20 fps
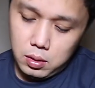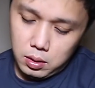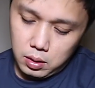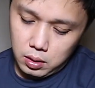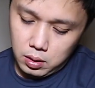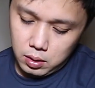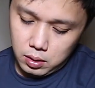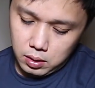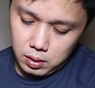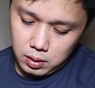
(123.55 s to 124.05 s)

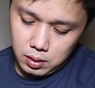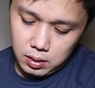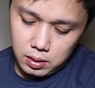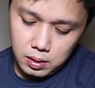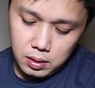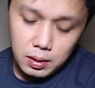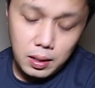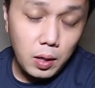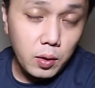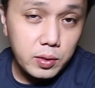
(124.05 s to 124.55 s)
And
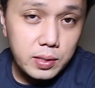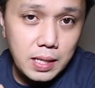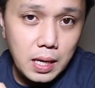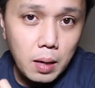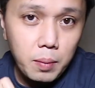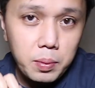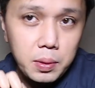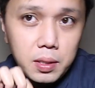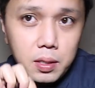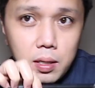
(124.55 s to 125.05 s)
then now it's
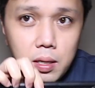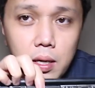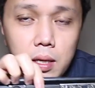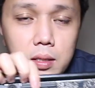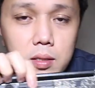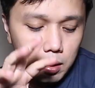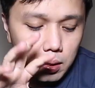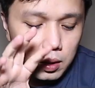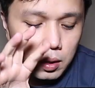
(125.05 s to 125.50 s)
happening again.